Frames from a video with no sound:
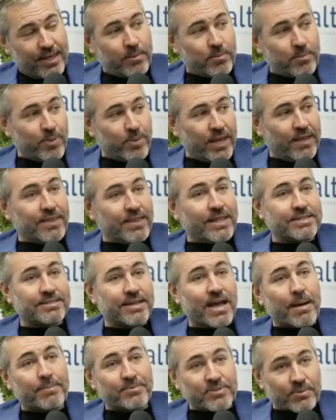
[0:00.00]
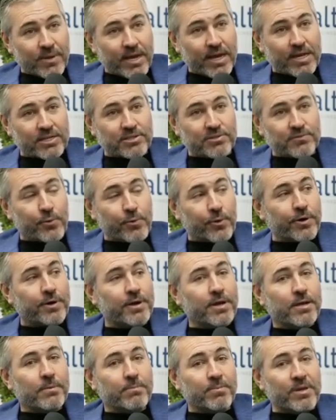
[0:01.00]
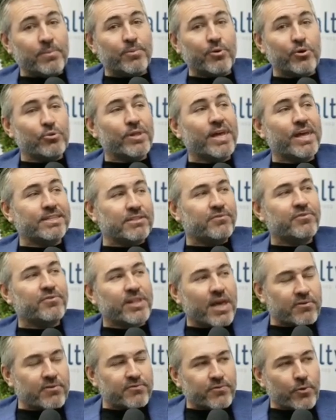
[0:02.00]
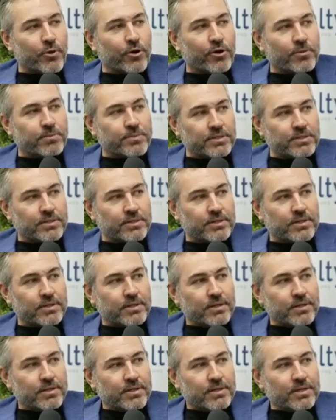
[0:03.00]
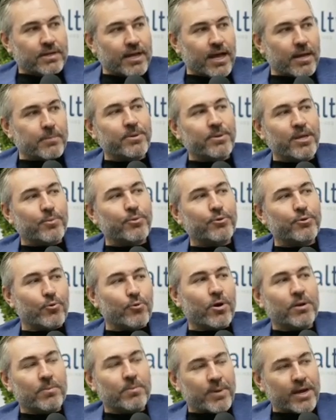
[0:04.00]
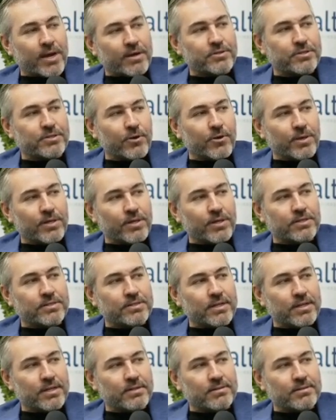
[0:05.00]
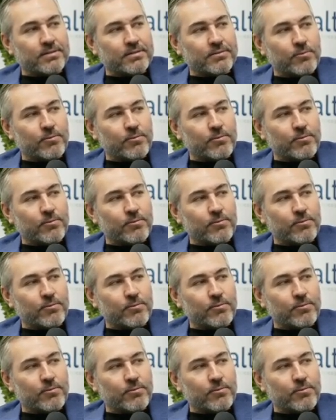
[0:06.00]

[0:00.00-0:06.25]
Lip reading: campaign that is optimized for people who like to fill out forms, not people who want to buy or sell real estate.